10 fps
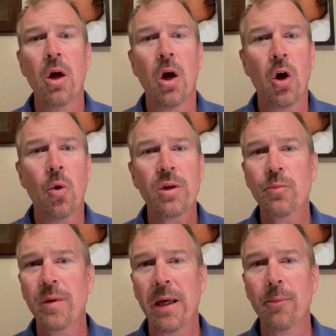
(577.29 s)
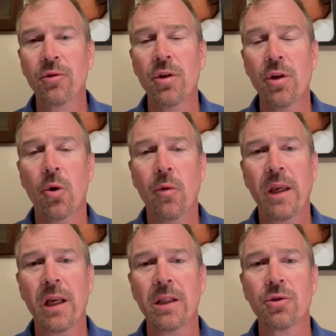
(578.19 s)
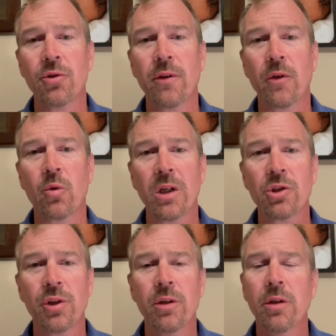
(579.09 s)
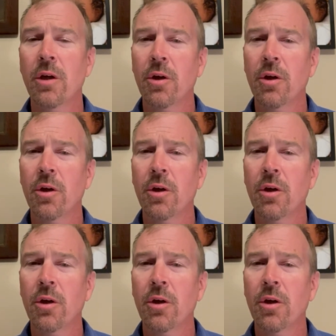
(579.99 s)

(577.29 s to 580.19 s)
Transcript: always be able to know the answer to the question,